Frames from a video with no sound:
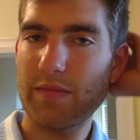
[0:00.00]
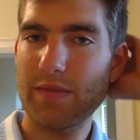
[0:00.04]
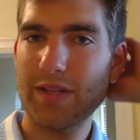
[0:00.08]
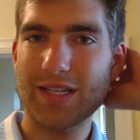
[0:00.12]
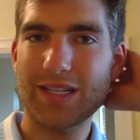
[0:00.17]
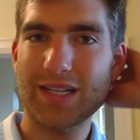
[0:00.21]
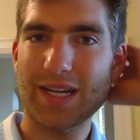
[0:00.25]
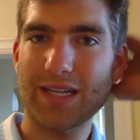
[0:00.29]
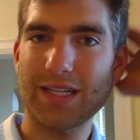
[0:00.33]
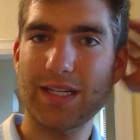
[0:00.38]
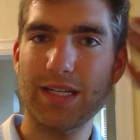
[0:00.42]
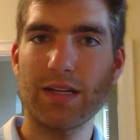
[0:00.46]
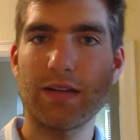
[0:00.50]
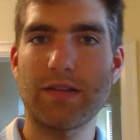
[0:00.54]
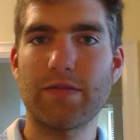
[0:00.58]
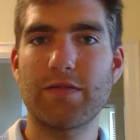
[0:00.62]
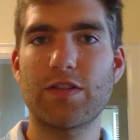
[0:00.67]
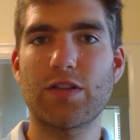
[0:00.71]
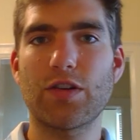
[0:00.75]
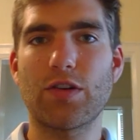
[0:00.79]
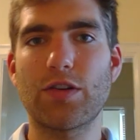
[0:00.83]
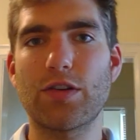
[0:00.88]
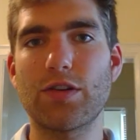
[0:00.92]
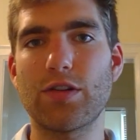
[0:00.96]
This idea
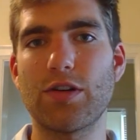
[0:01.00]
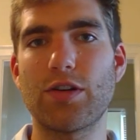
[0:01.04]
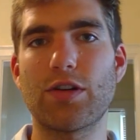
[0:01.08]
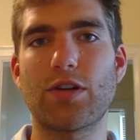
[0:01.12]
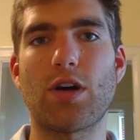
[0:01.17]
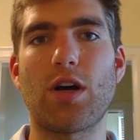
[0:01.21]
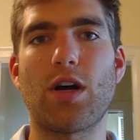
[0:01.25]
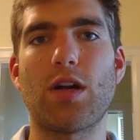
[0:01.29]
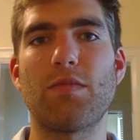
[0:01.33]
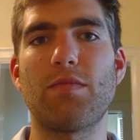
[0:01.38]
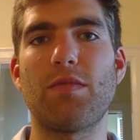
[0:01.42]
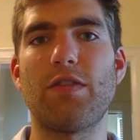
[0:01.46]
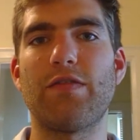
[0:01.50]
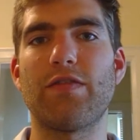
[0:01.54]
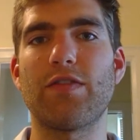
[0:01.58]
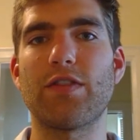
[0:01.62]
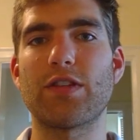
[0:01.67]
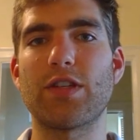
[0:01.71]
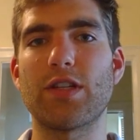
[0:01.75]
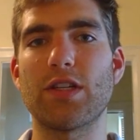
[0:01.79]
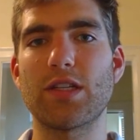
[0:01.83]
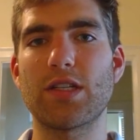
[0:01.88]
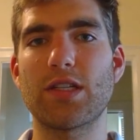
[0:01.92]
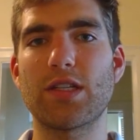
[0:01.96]
of circular economy
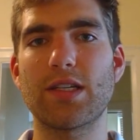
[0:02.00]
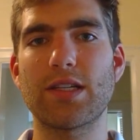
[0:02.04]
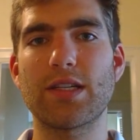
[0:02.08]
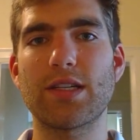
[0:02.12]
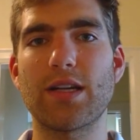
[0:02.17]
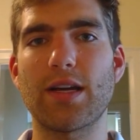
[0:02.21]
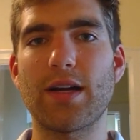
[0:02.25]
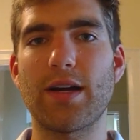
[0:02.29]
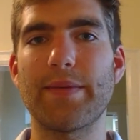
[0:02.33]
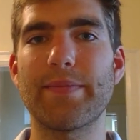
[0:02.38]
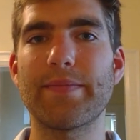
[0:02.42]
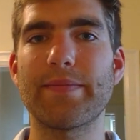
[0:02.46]
versus